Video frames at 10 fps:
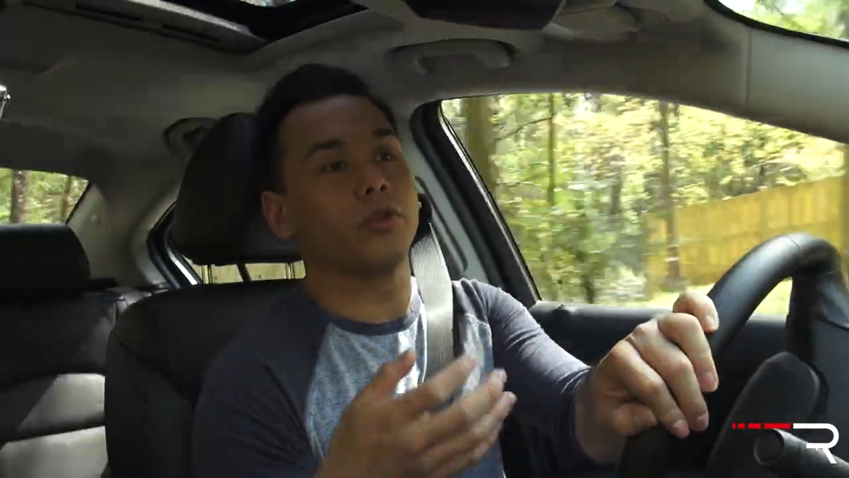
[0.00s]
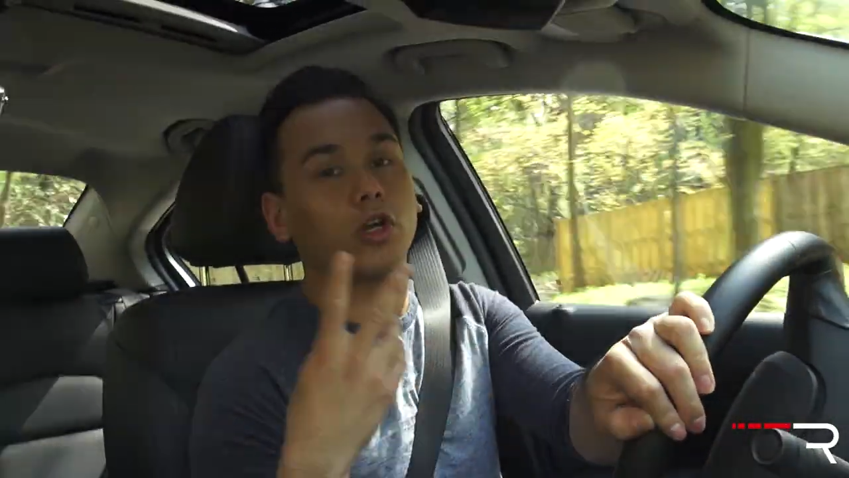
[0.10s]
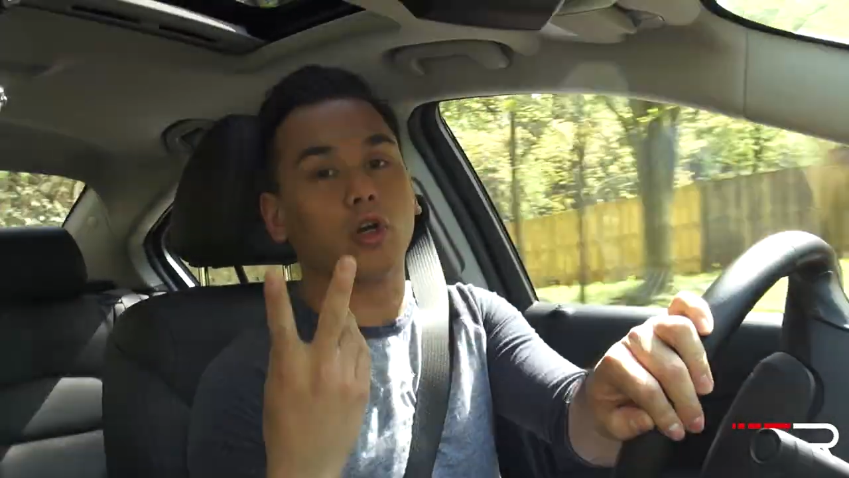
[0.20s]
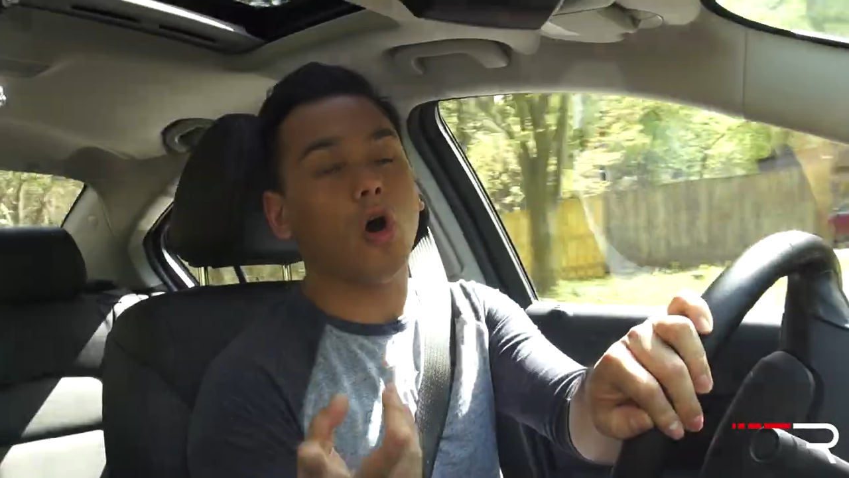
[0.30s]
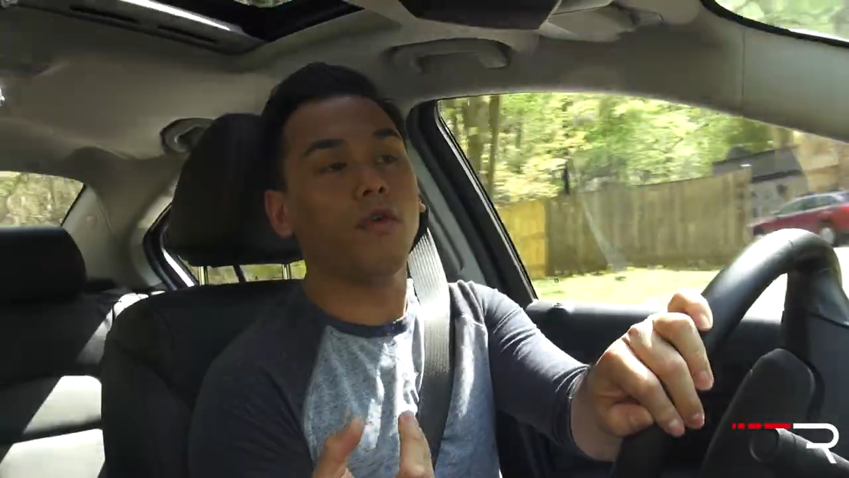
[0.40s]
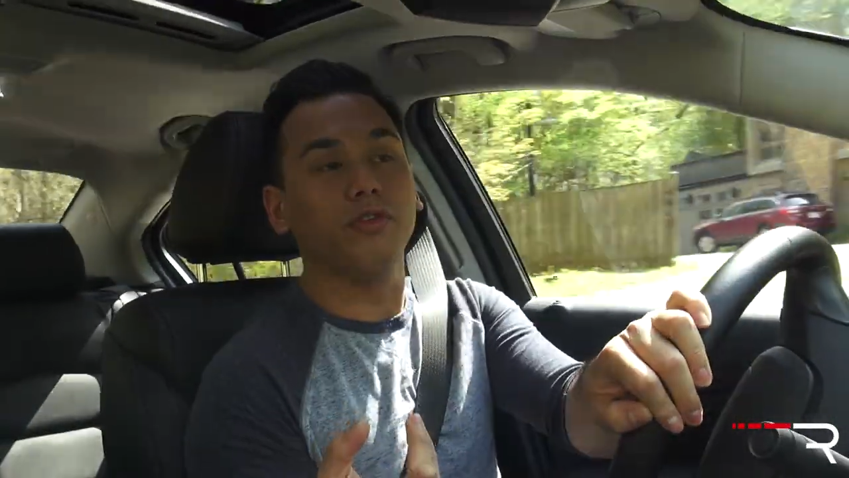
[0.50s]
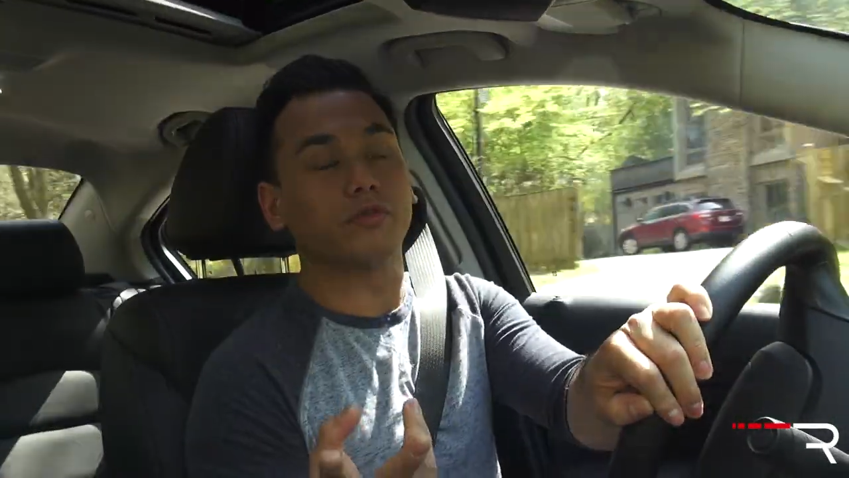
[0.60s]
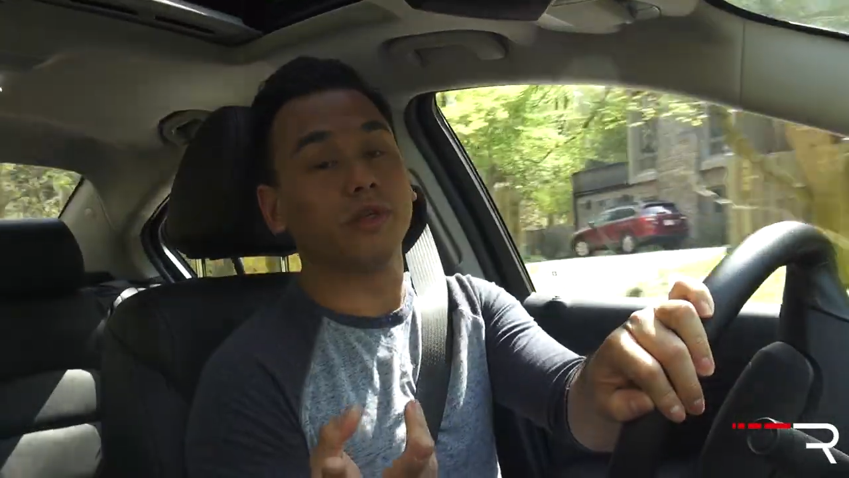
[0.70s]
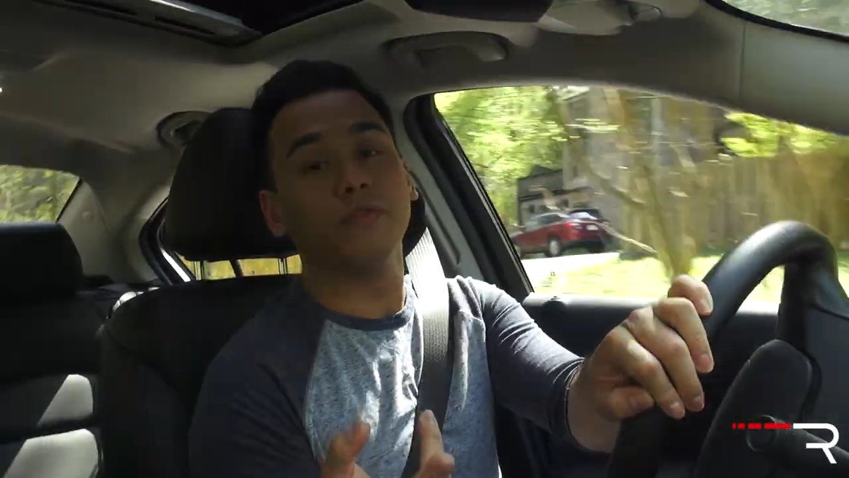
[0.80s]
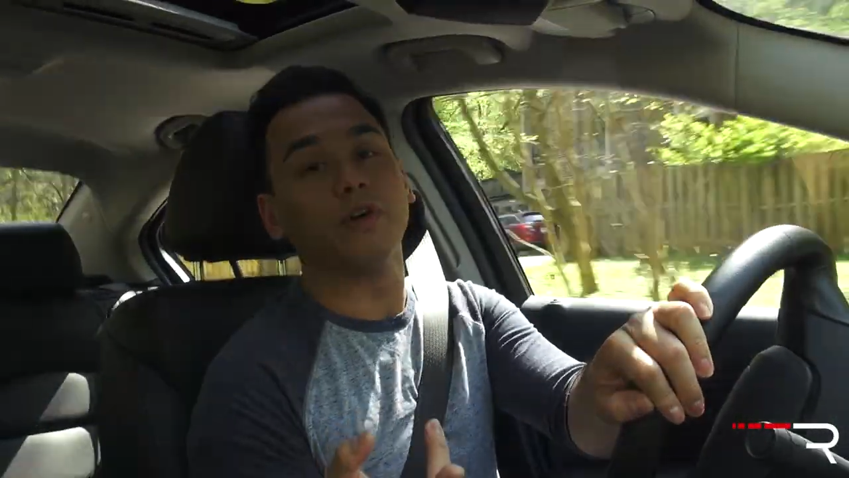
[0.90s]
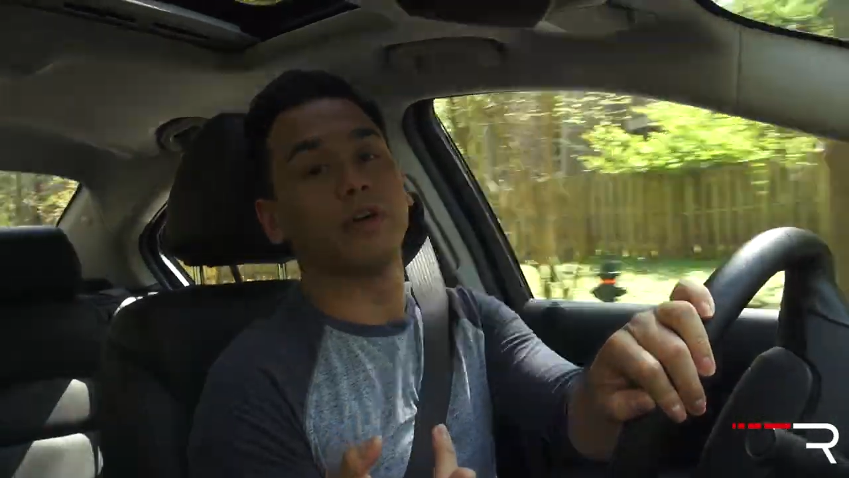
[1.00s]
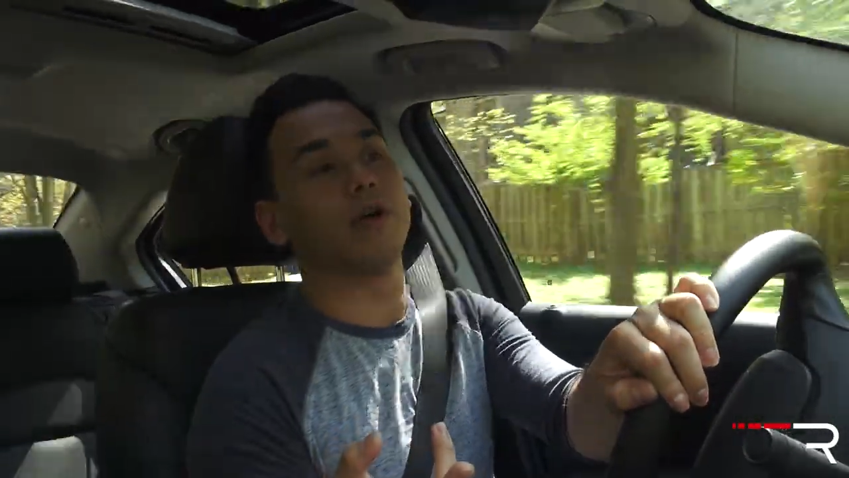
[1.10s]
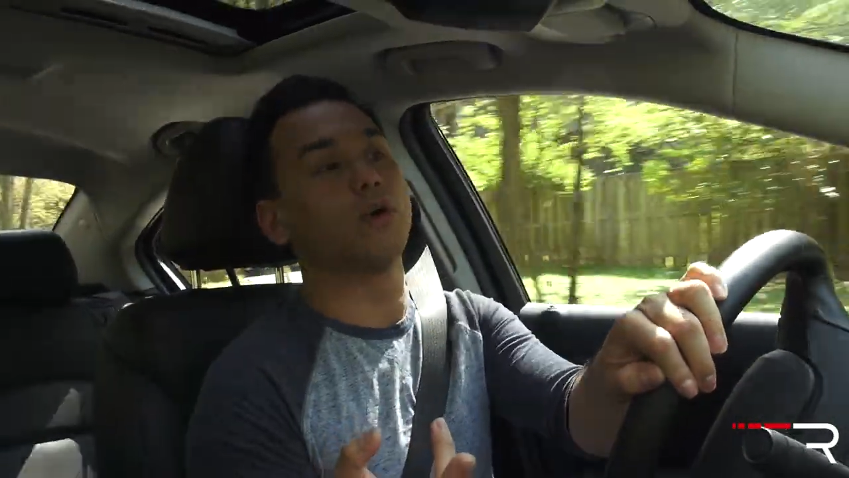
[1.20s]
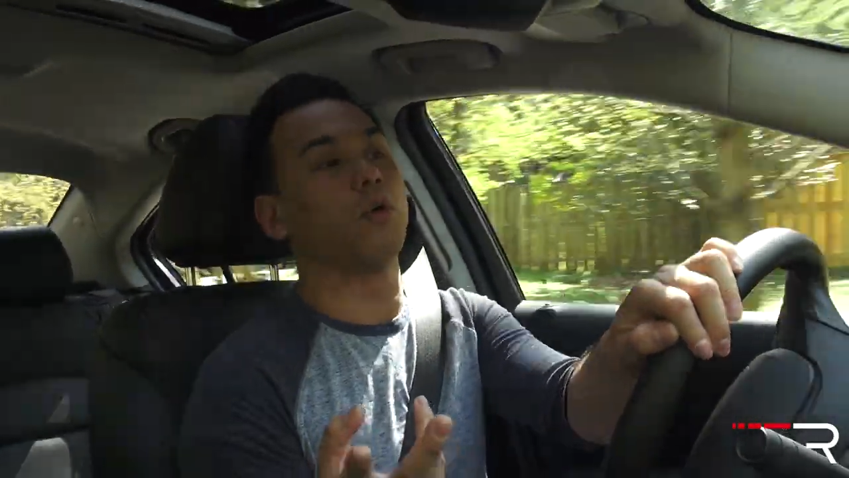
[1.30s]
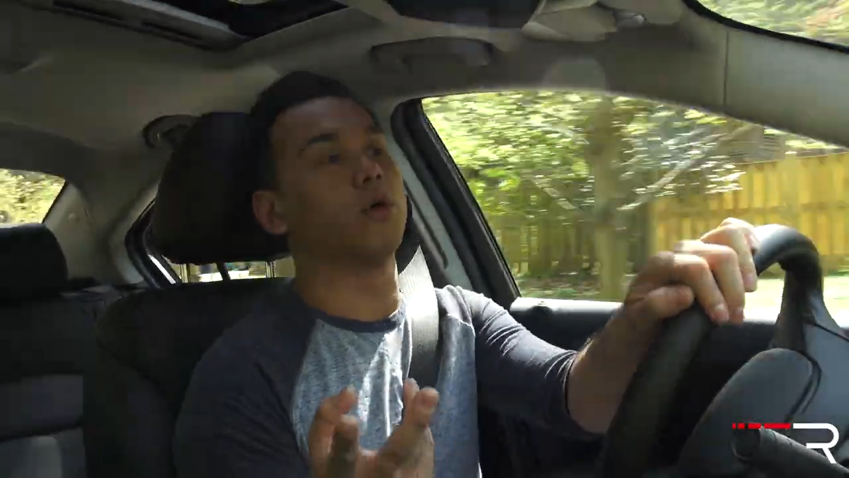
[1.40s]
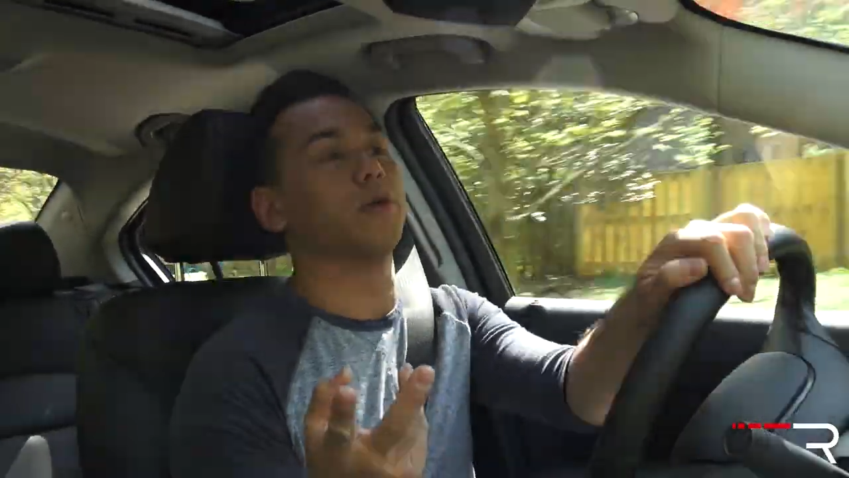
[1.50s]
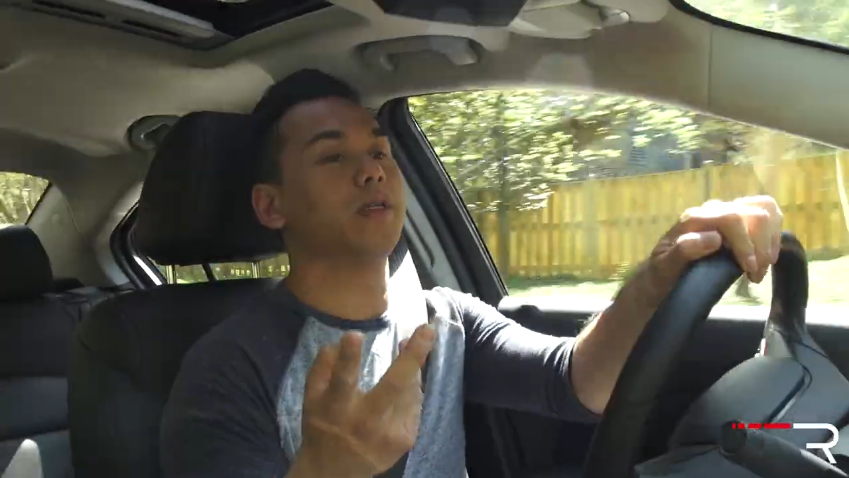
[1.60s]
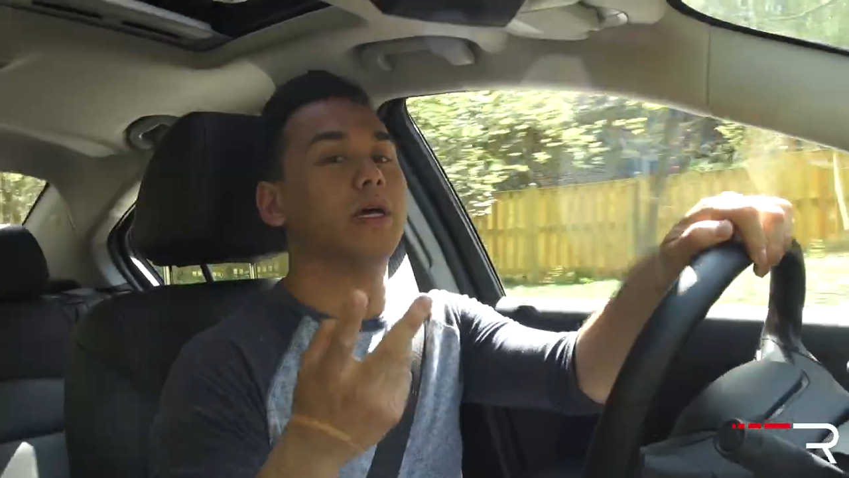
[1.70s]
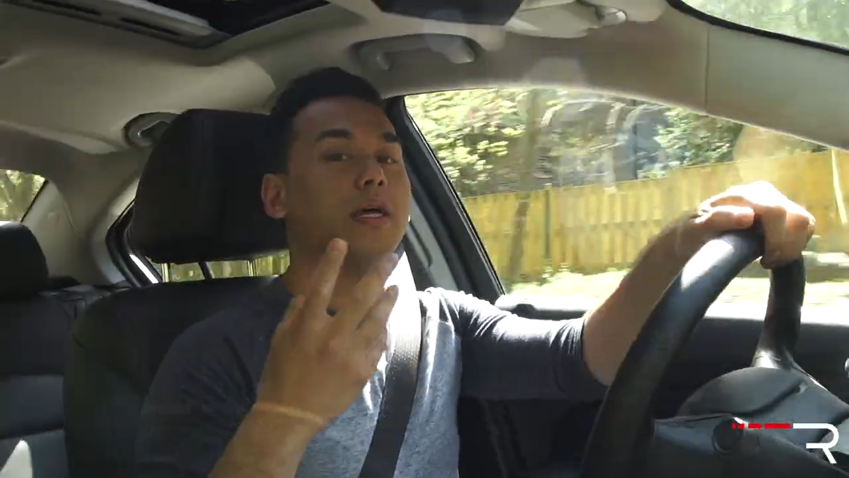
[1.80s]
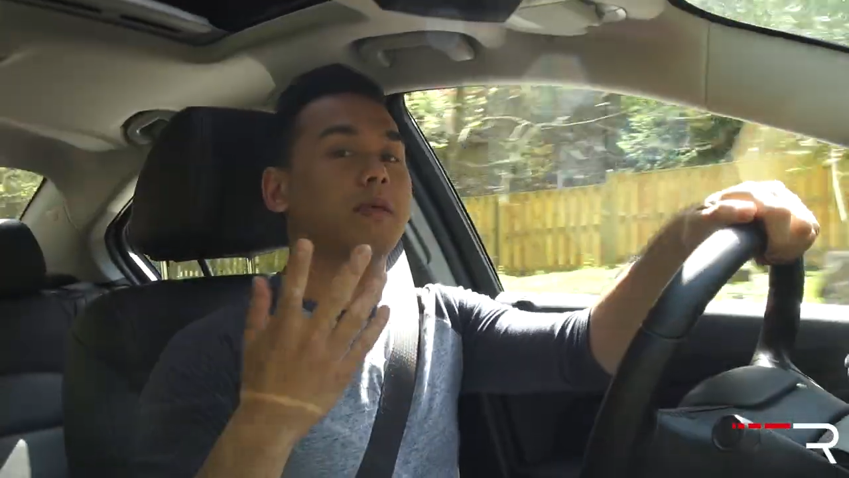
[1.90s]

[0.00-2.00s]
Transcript: The Golf is really fun around corners.